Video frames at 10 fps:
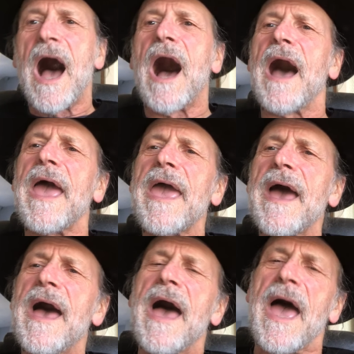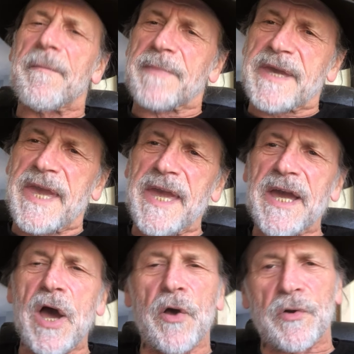I am
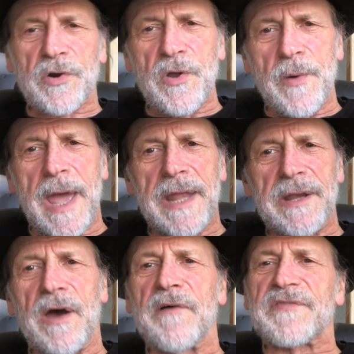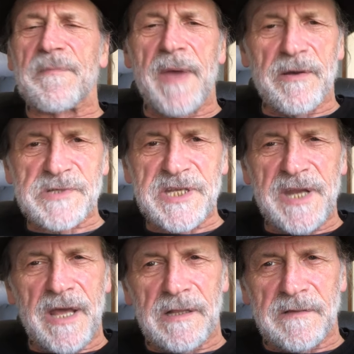King Rowan of the
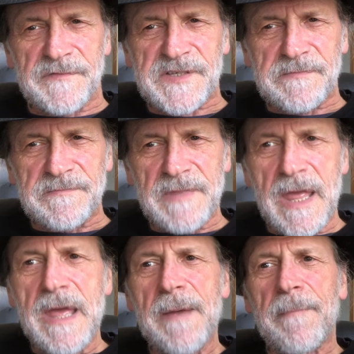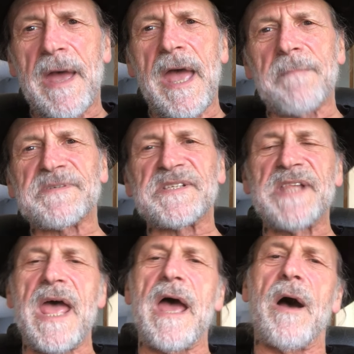Mountain Elves. Perhaps
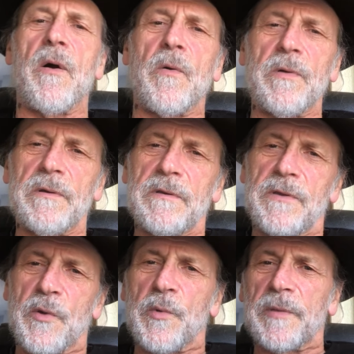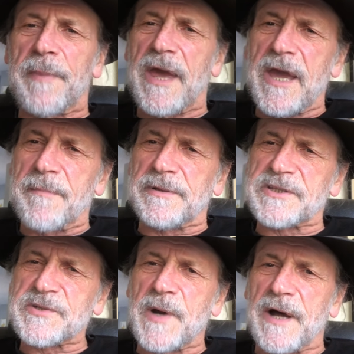now you will be able
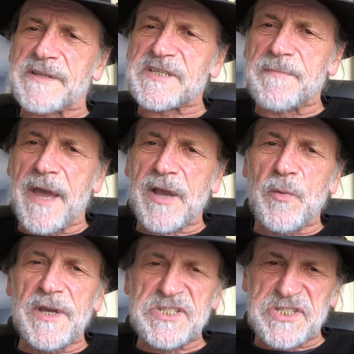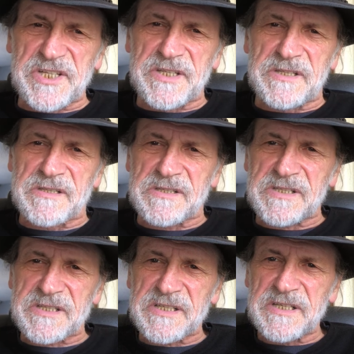to answer my
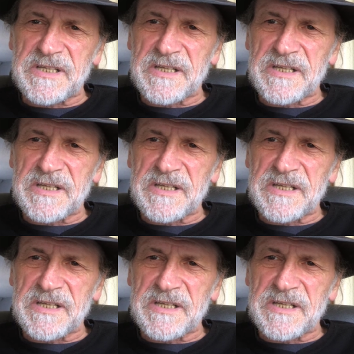questions."